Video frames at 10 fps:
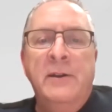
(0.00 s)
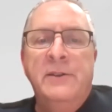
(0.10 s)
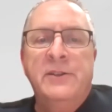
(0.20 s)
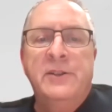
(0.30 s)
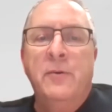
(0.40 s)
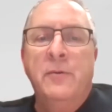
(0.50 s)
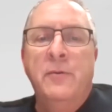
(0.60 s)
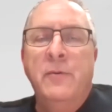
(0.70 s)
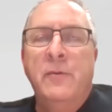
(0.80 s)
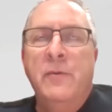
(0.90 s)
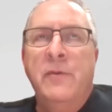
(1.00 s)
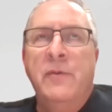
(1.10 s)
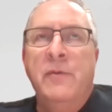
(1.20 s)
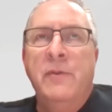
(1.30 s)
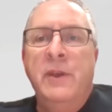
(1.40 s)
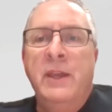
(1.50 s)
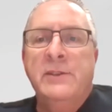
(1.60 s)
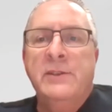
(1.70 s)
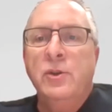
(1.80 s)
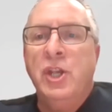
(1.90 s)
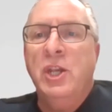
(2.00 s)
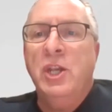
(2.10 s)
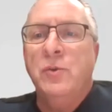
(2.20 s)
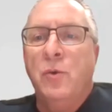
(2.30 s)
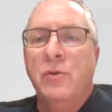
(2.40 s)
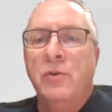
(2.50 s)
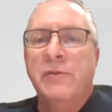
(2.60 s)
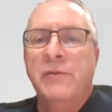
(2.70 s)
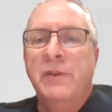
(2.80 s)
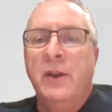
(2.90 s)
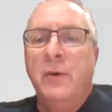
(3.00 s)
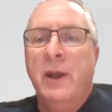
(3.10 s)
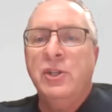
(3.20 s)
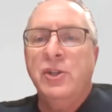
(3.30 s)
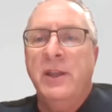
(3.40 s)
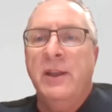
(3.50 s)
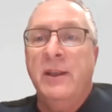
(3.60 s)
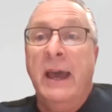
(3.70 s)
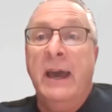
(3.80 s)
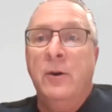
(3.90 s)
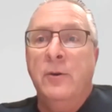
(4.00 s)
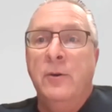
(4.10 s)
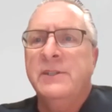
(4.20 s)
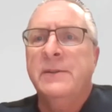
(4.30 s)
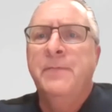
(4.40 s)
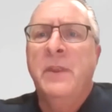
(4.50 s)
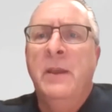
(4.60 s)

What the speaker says: So the association world, actually allows,